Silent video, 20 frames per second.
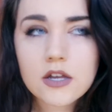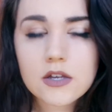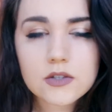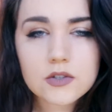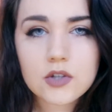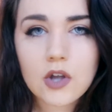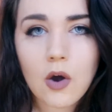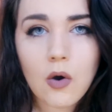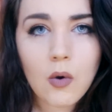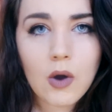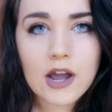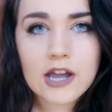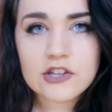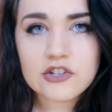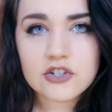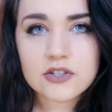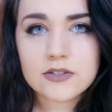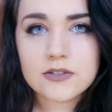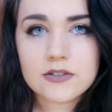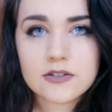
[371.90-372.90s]
so I
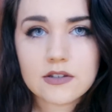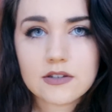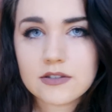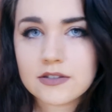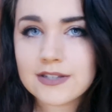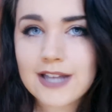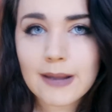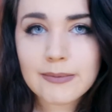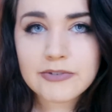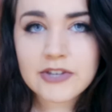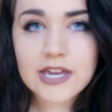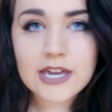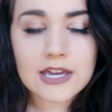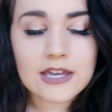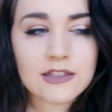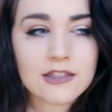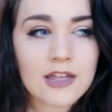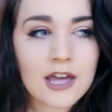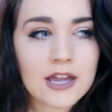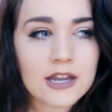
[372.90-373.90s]
just stopped
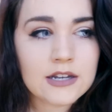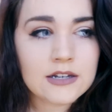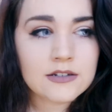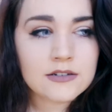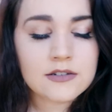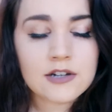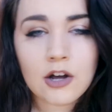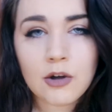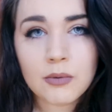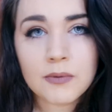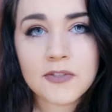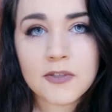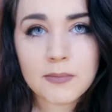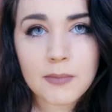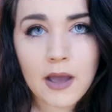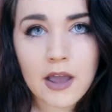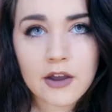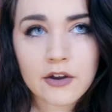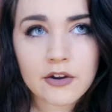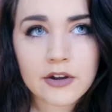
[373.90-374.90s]
taking that and dealt with the
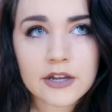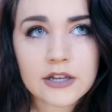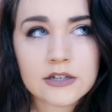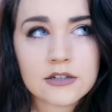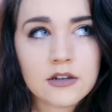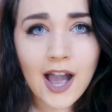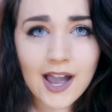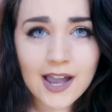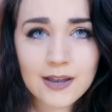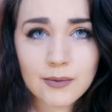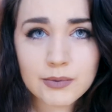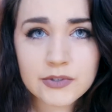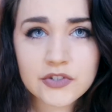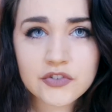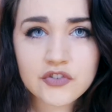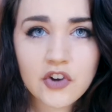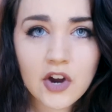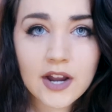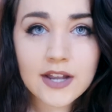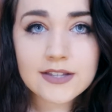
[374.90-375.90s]
migraine. I was
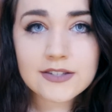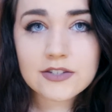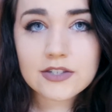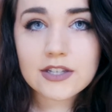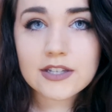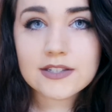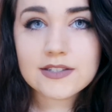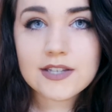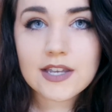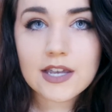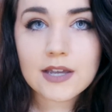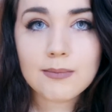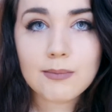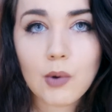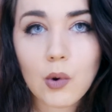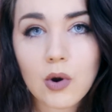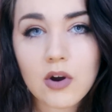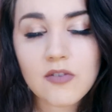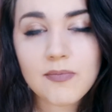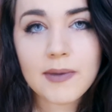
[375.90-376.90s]
trying to like take
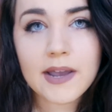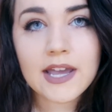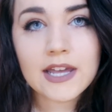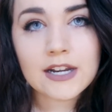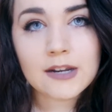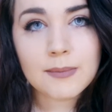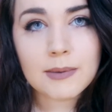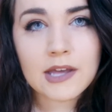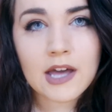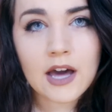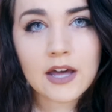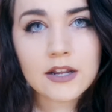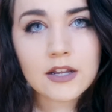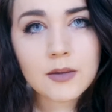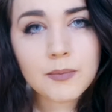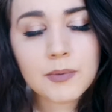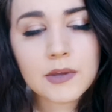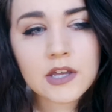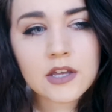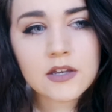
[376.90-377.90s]
more of my
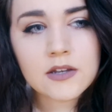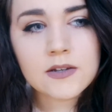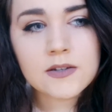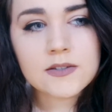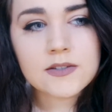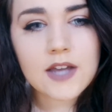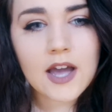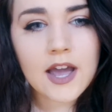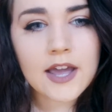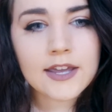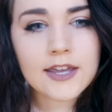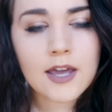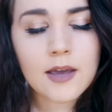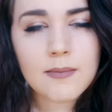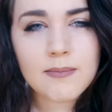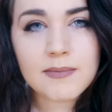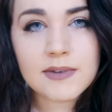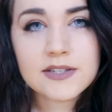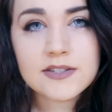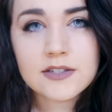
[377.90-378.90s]
antibiotic because I
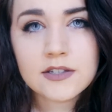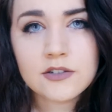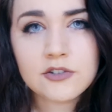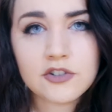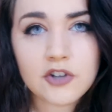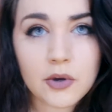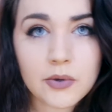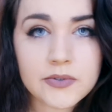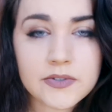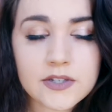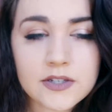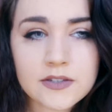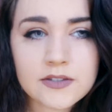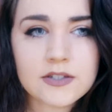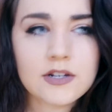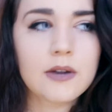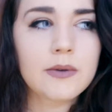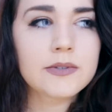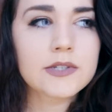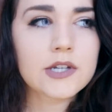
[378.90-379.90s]
kept missing doses,
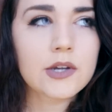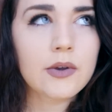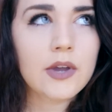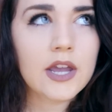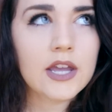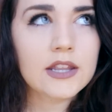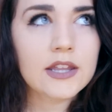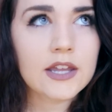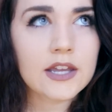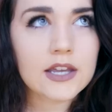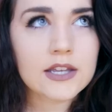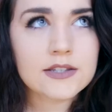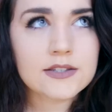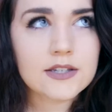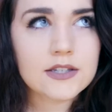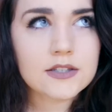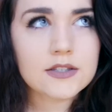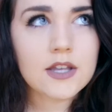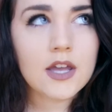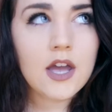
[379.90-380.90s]
and I was like, okay, like it
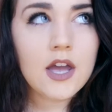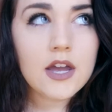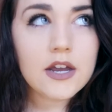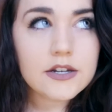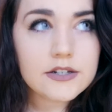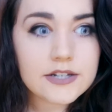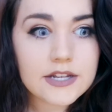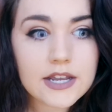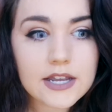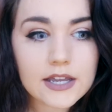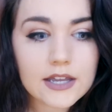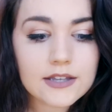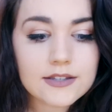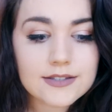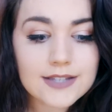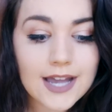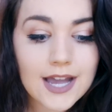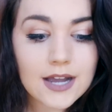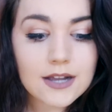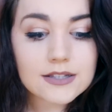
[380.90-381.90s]
says take
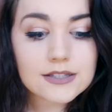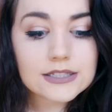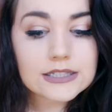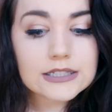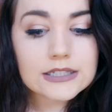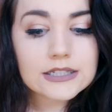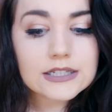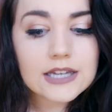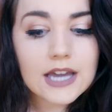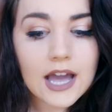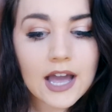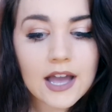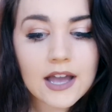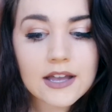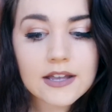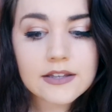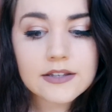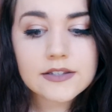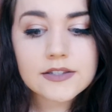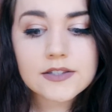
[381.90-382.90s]
exactly
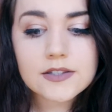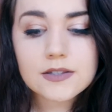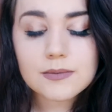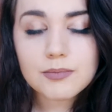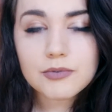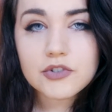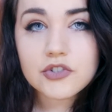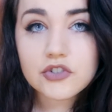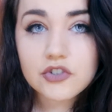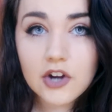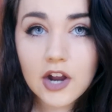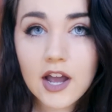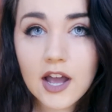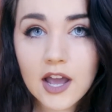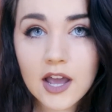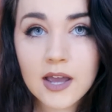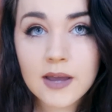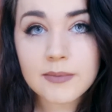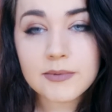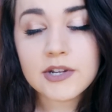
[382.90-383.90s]
as
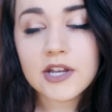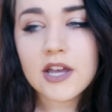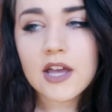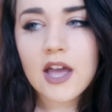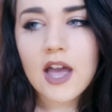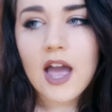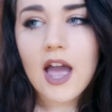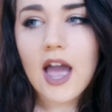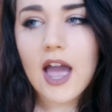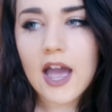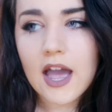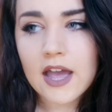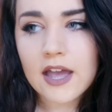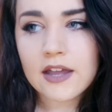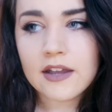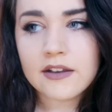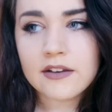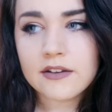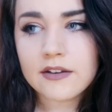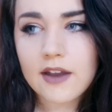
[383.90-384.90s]
prescribed,
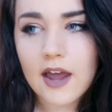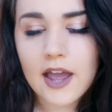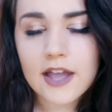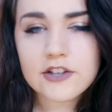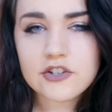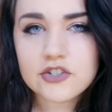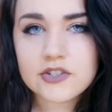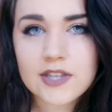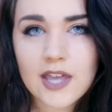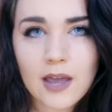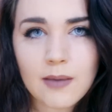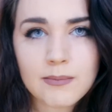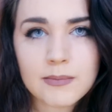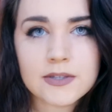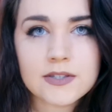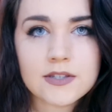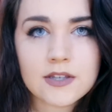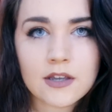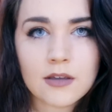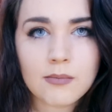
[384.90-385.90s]
and I just kept
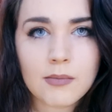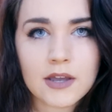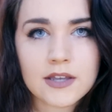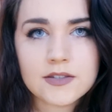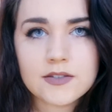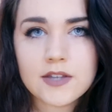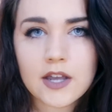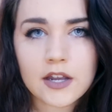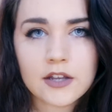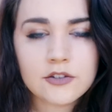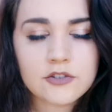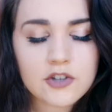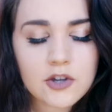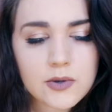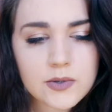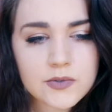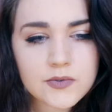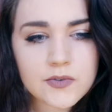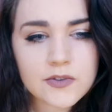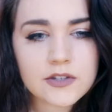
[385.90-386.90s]
missing my second
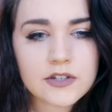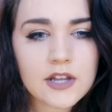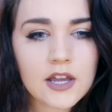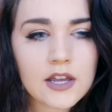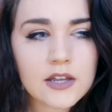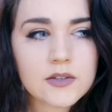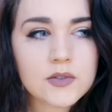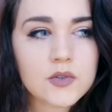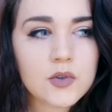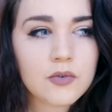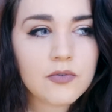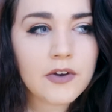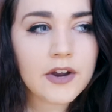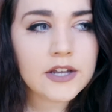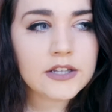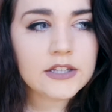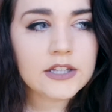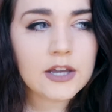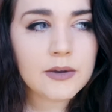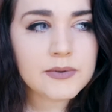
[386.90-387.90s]
dose for the day. So
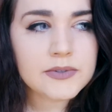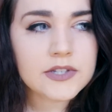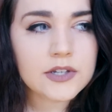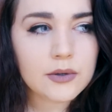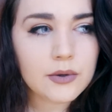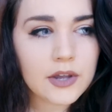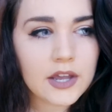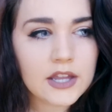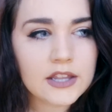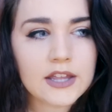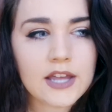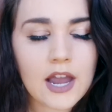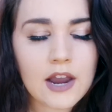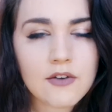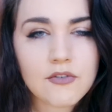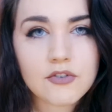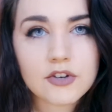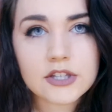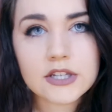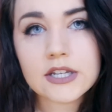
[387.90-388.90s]
finally I was like, okay, like I
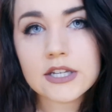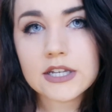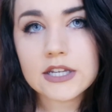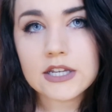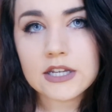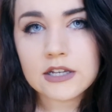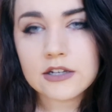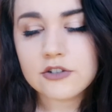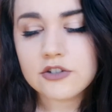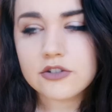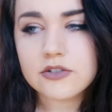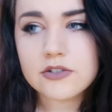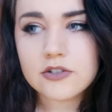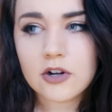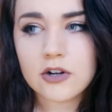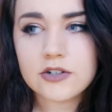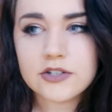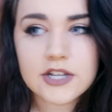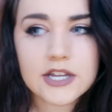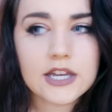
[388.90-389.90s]
really need to
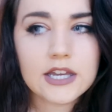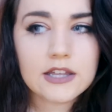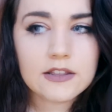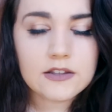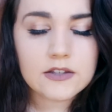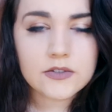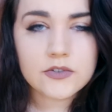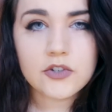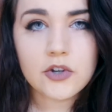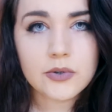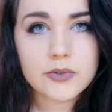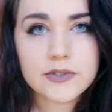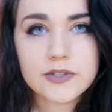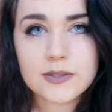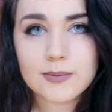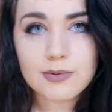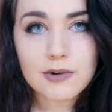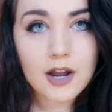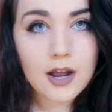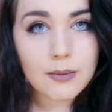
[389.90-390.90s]
start taking these
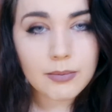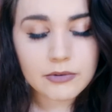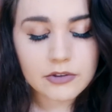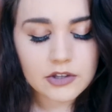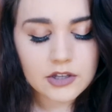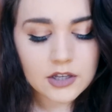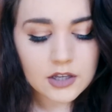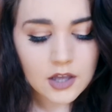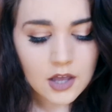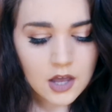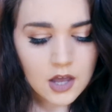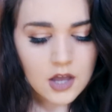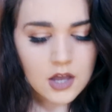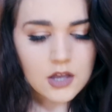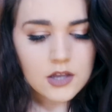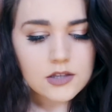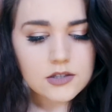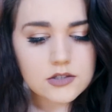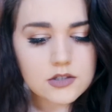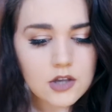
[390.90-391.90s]
doses properly.
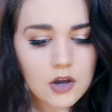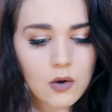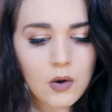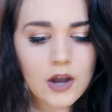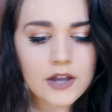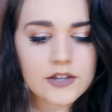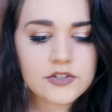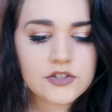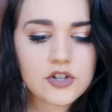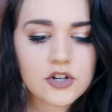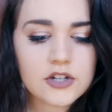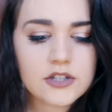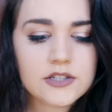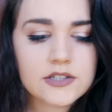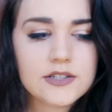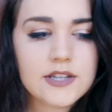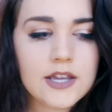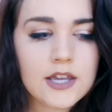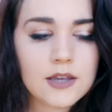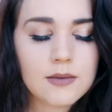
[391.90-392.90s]
So I started to
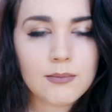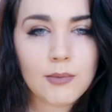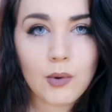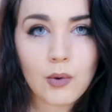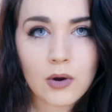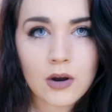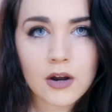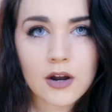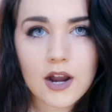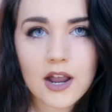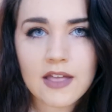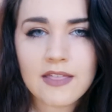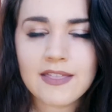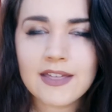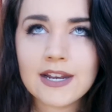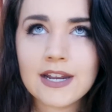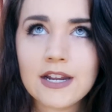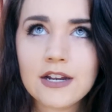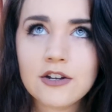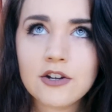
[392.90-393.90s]
take it more, and
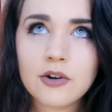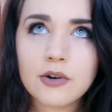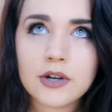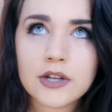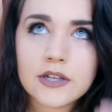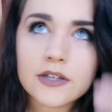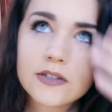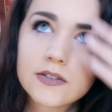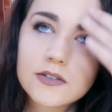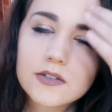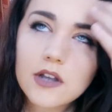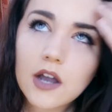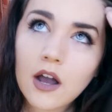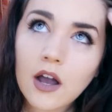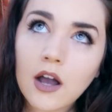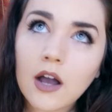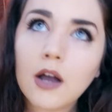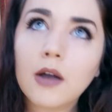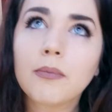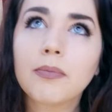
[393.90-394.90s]
then I noticed
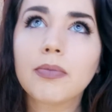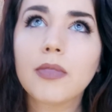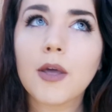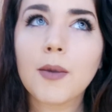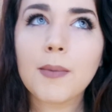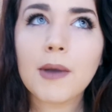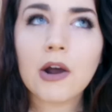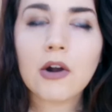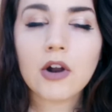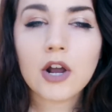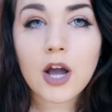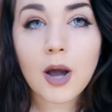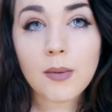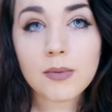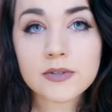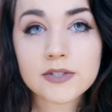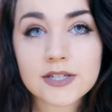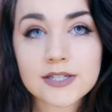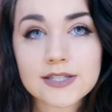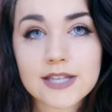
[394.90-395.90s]
about a
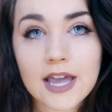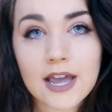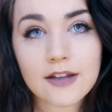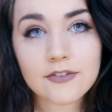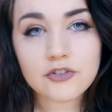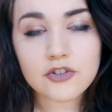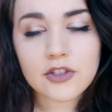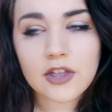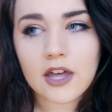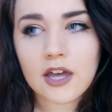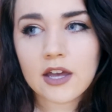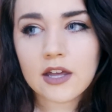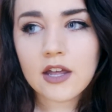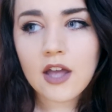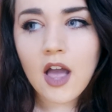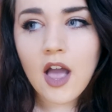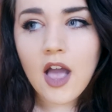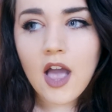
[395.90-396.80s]
couple days after that